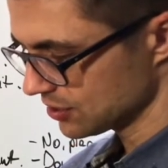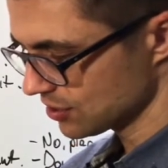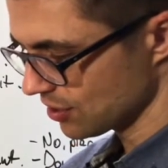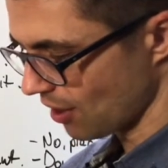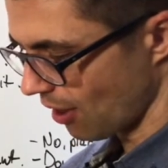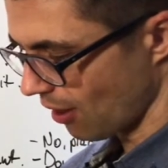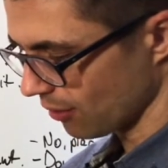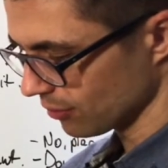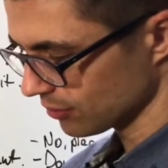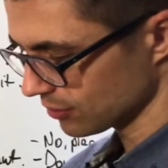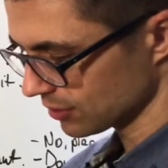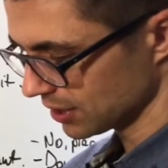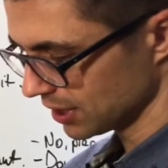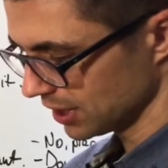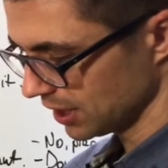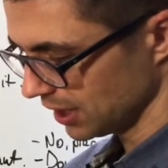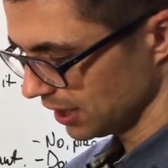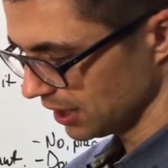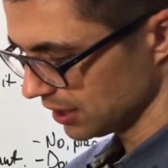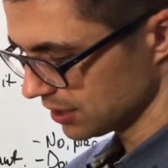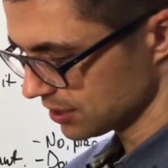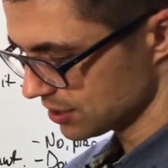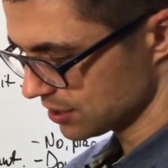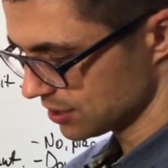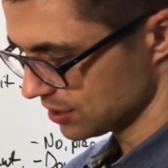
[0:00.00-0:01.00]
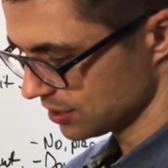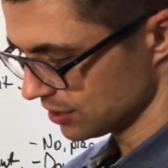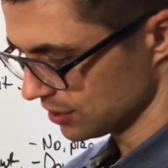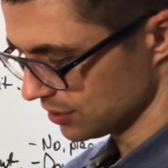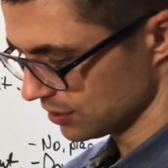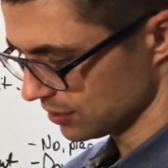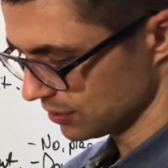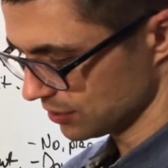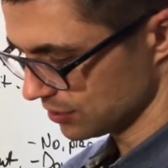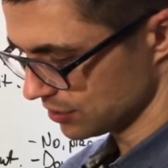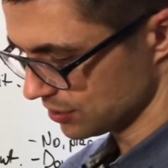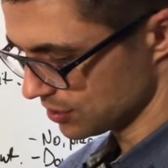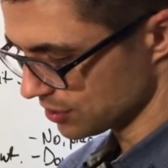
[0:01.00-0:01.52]
don't need
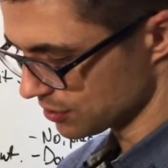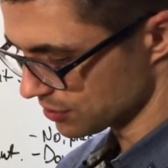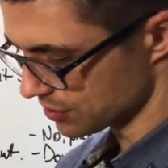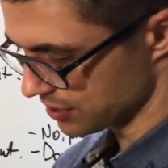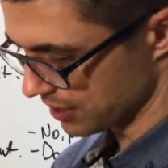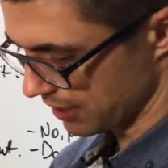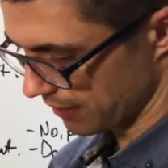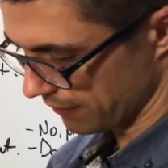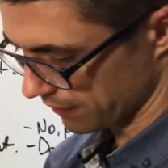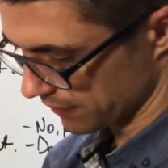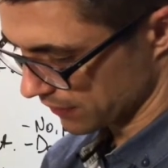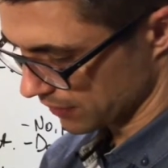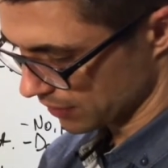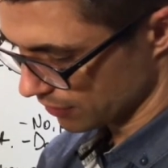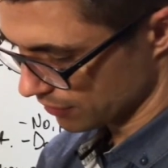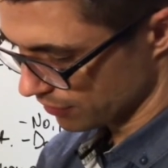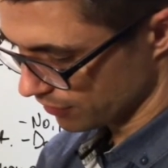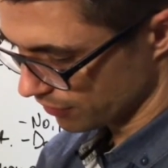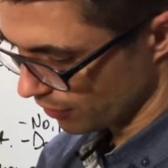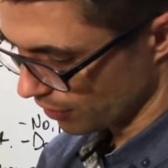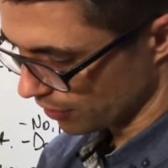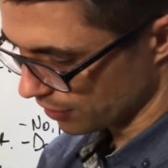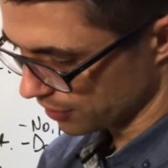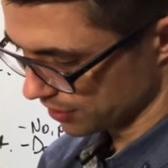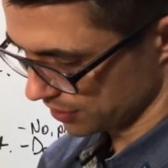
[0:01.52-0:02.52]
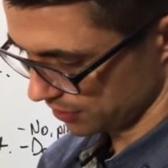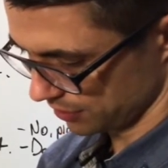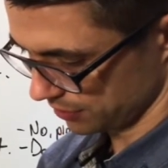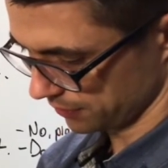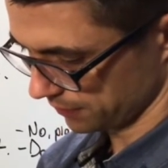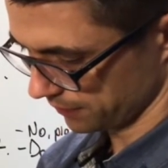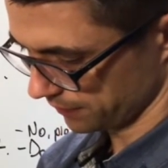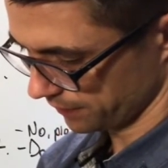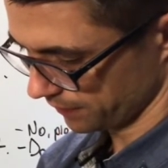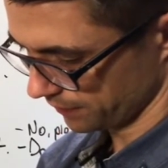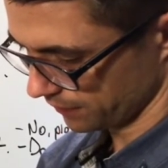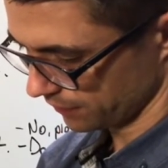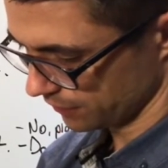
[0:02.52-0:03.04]
to do something for you.
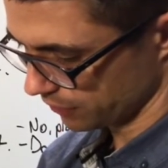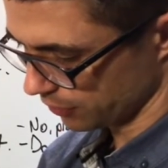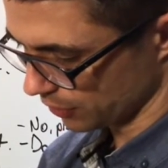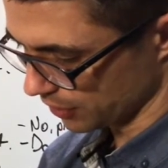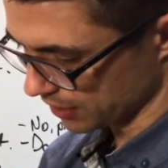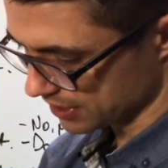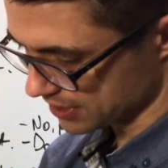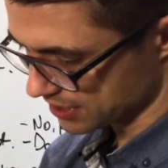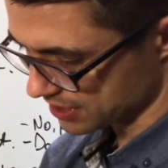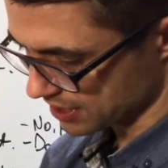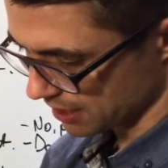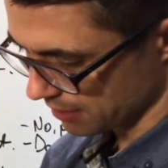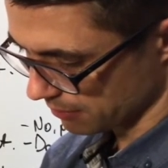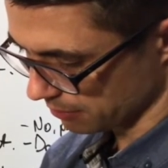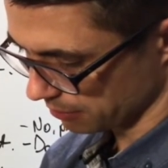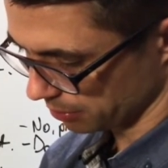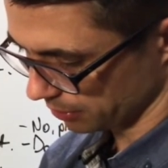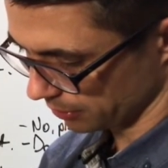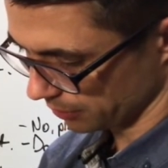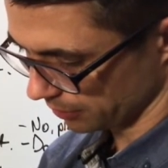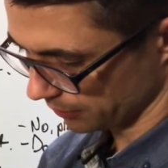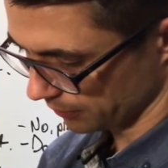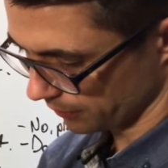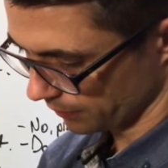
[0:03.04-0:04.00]
For example,